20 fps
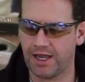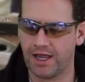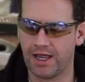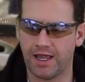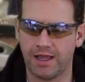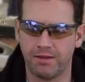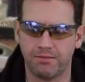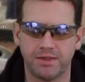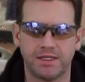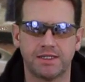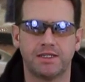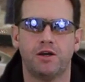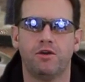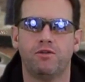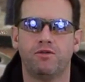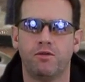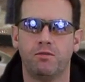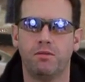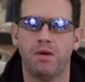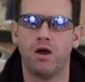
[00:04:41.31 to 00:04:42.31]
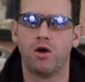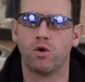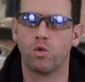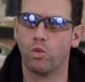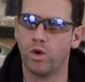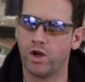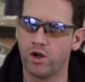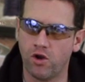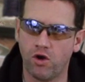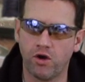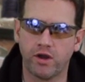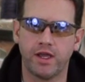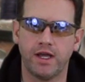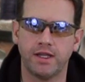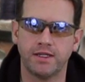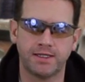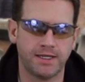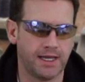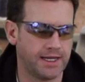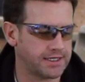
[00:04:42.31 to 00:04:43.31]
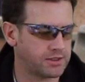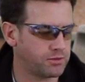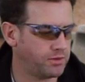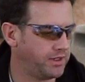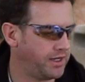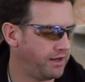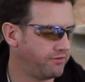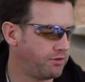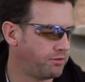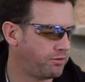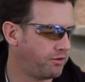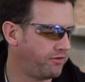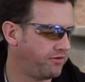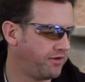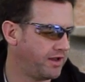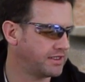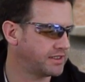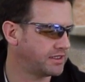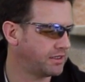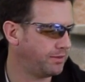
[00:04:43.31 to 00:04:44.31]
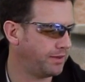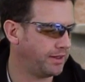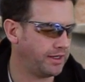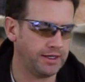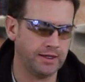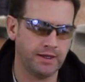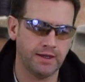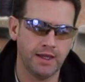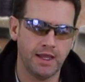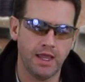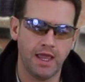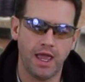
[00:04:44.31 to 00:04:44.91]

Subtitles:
Myself and Mark, we're not gun techs, we never profess to be,